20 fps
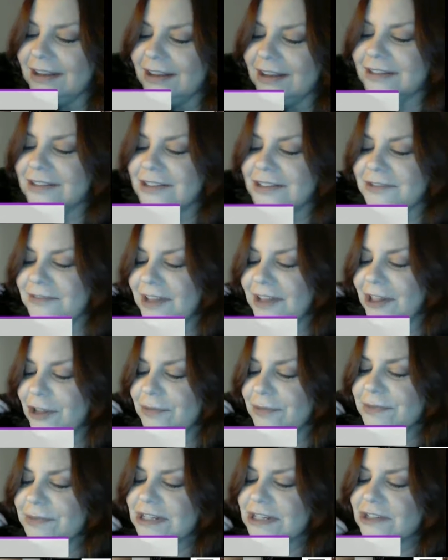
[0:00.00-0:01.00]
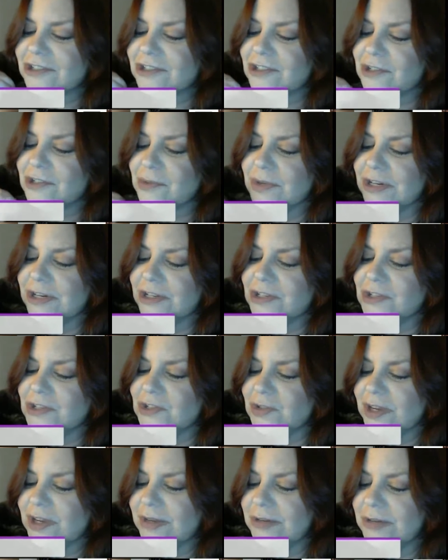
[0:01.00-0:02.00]
developed to an
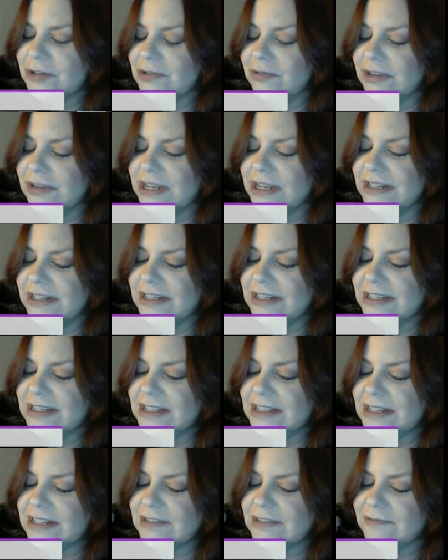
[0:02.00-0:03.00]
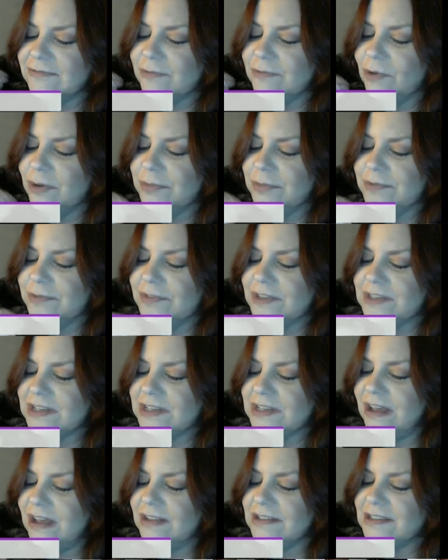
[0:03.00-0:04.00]
extreme degree a distinctive form of this
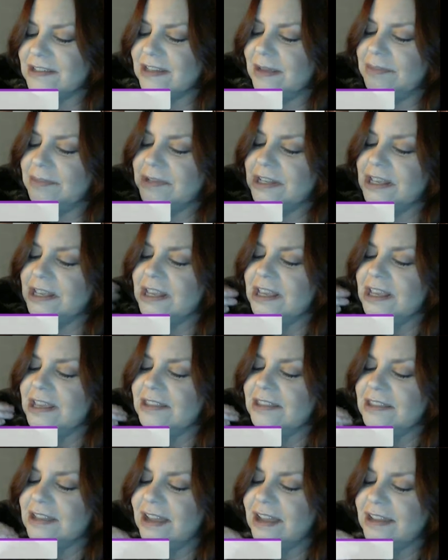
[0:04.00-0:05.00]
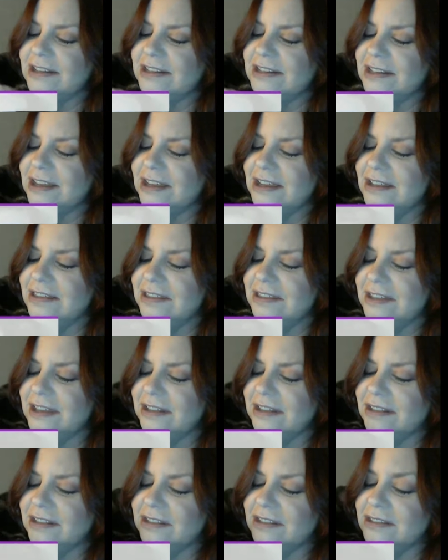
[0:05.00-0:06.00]
concept, the idea
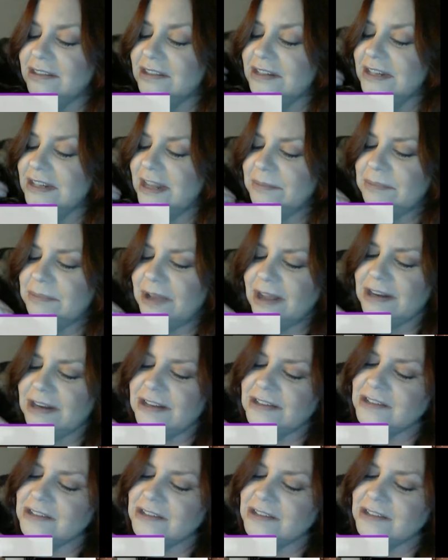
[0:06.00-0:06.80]
that the dead bodies